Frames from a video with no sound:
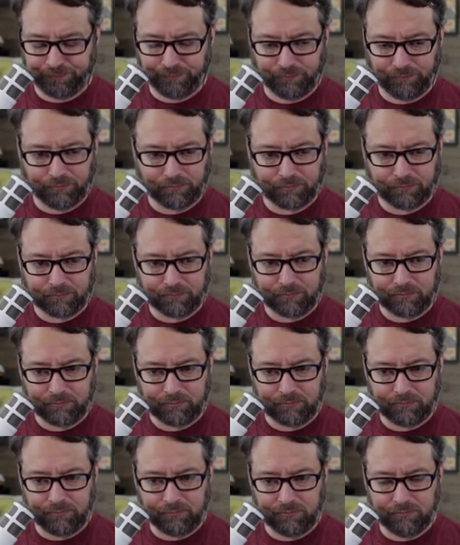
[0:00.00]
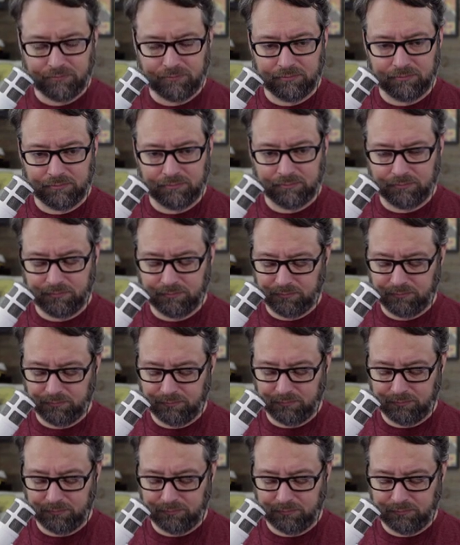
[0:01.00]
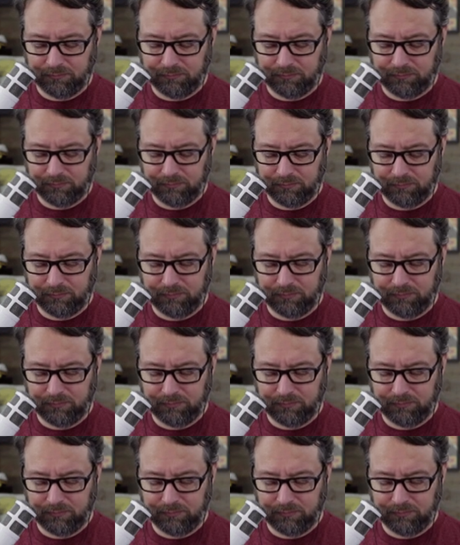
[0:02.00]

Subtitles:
Nothing is said.